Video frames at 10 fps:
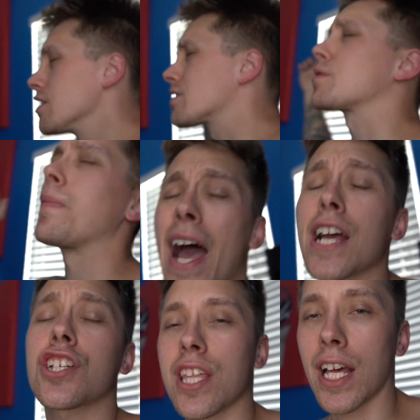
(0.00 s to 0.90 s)

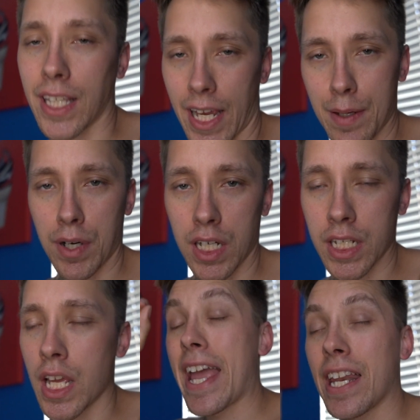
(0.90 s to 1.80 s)
Smash that like
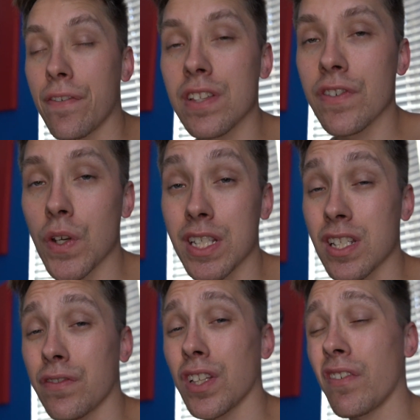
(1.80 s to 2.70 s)
button, and if this video gets
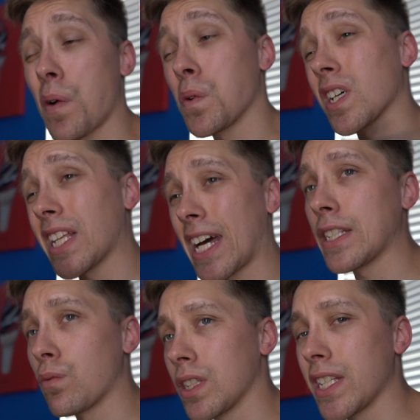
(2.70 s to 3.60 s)
enough love, I will
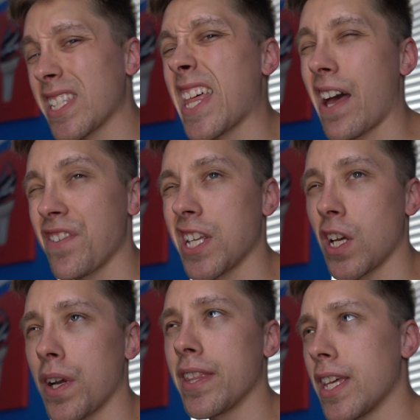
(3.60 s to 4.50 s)
gladly release that
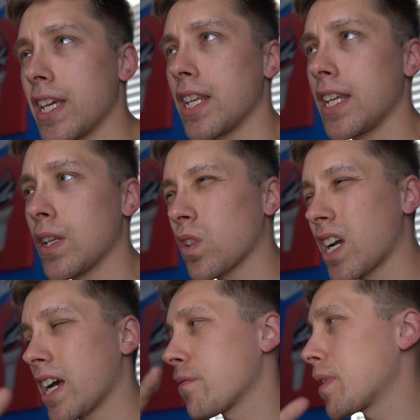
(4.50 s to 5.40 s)
video, and then it'll
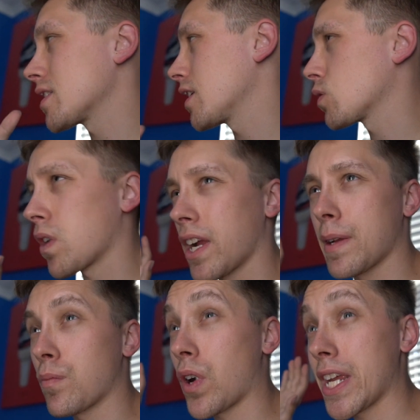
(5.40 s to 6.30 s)
kind of make sense where I
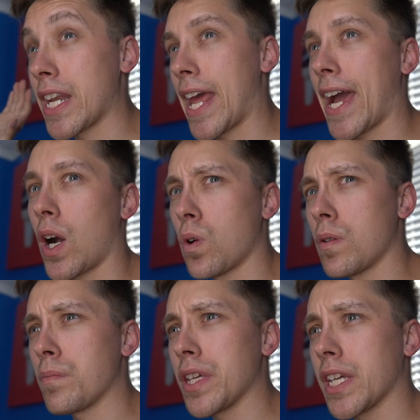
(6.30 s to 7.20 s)
am right now,
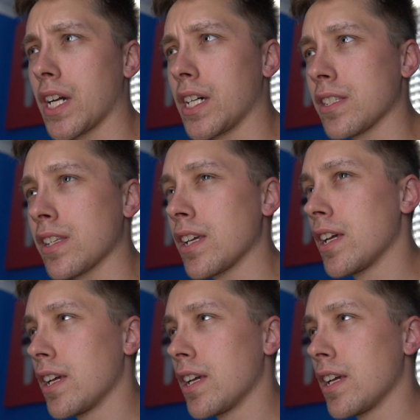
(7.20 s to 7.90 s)
because